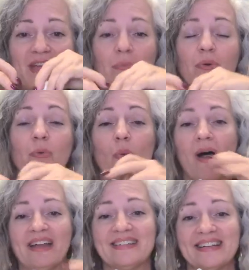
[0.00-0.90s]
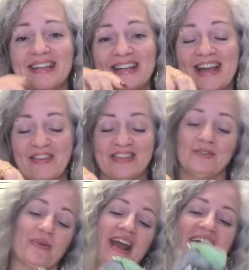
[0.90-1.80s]
it will want. Now
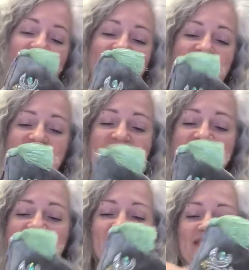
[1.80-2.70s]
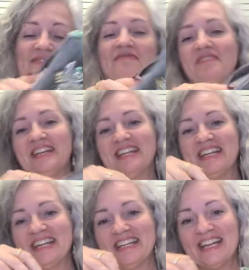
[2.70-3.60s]
this one I had to sort of fit it
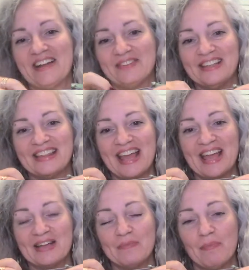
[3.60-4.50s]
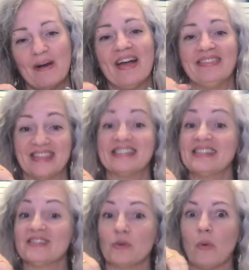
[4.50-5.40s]
in and everything, but this
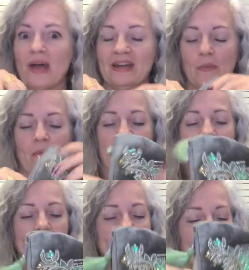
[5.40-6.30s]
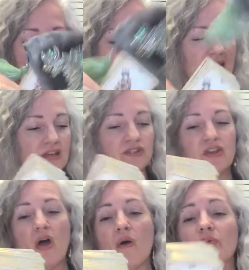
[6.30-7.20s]
is the one it wanted.
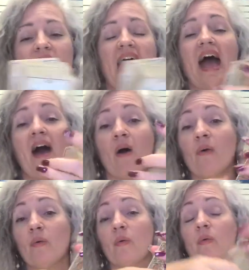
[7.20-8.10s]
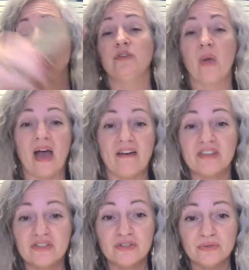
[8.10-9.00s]
So now you have
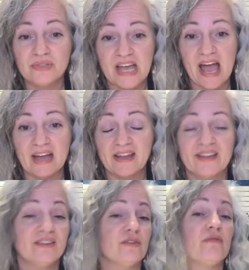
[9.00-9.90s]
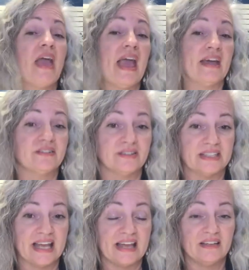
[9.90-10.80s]
this new deck, you've handled
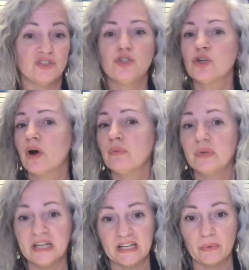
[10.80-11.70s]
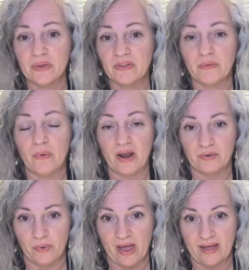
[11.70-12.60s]
it, start reading with it right
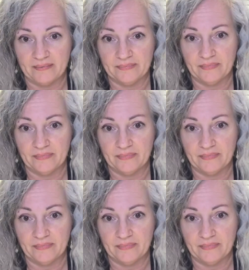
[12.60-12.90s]
away.